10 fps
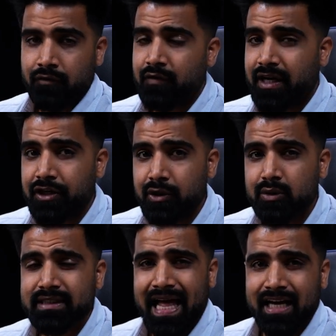We can
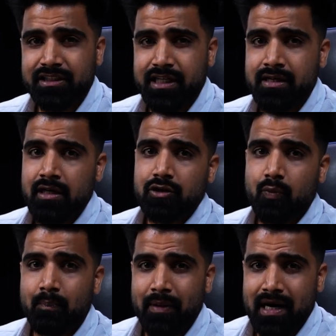use LangChain to
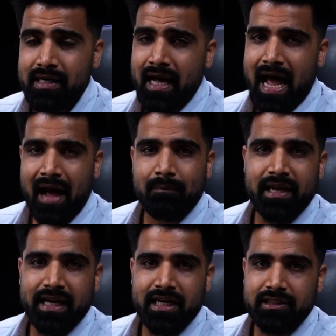build
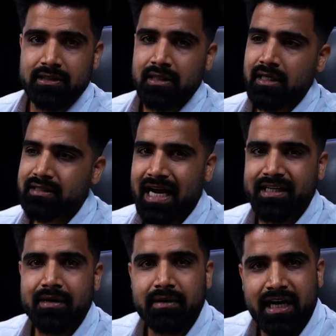applications that
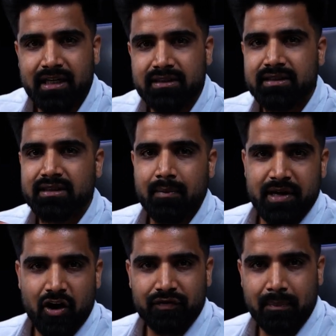can get us a
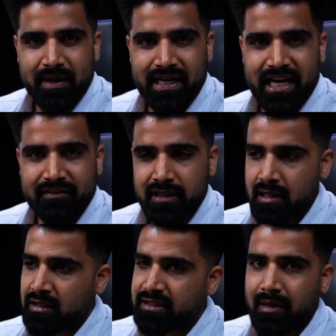summary of the P D Fs,
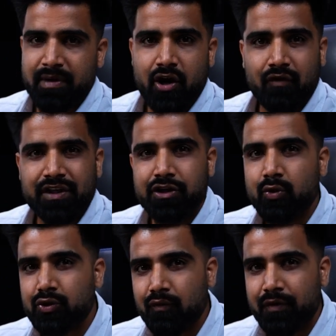summary of the
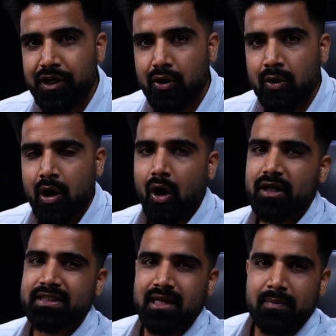YouTube video,
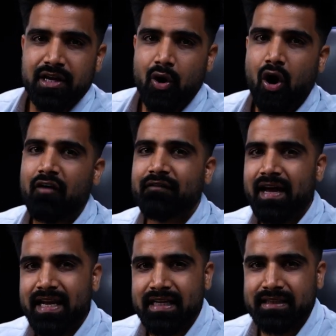or summary of
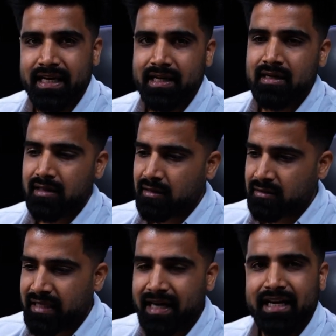anything
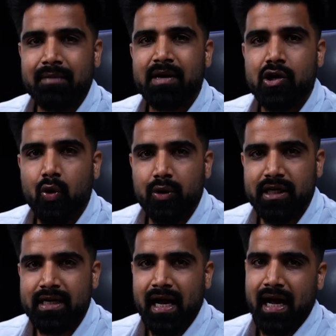that can be
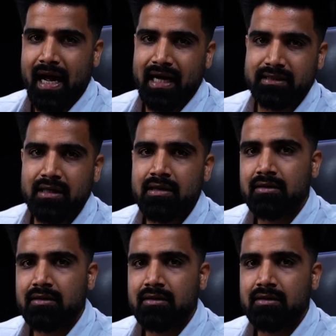loaded as a